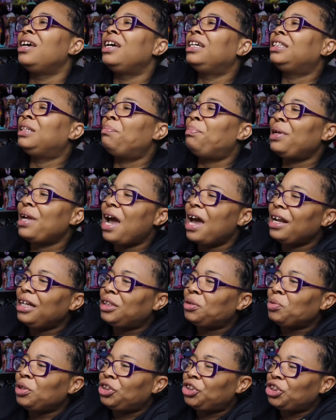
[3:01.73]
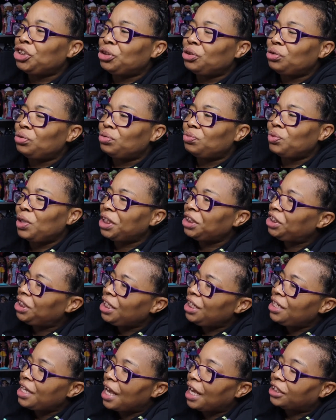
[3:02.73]
To be honest with you, was
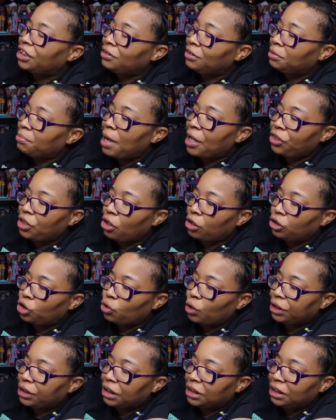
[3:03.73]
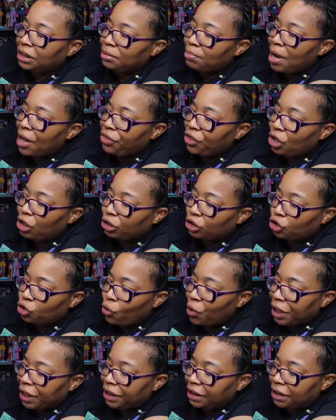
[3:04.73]
she? Yeah, she was my third choice. This is my third
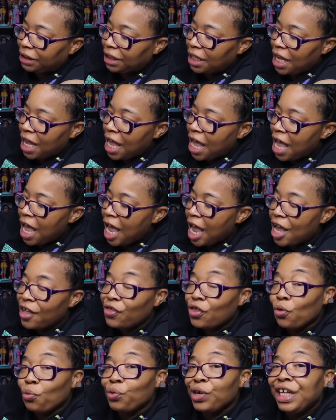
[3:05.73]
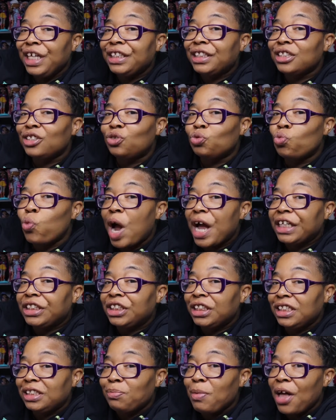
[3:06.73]
choice. And the reasons why
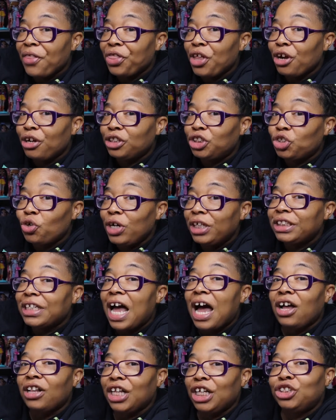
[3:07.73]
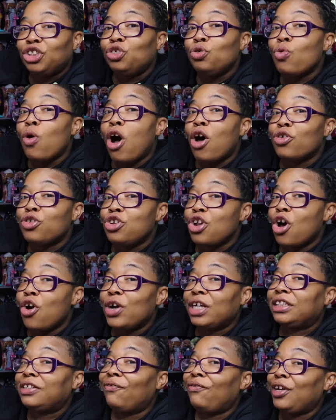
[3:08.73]
she's my third choice, I'll let you all know
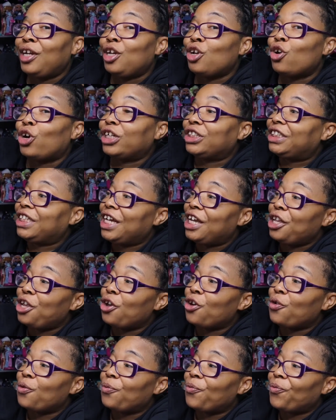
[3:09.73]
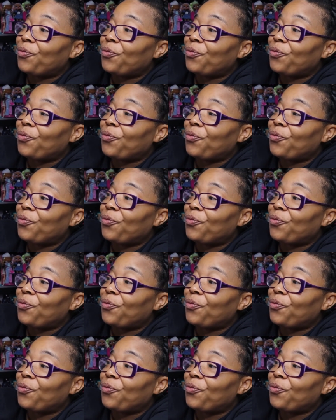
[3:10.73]
as the video continue.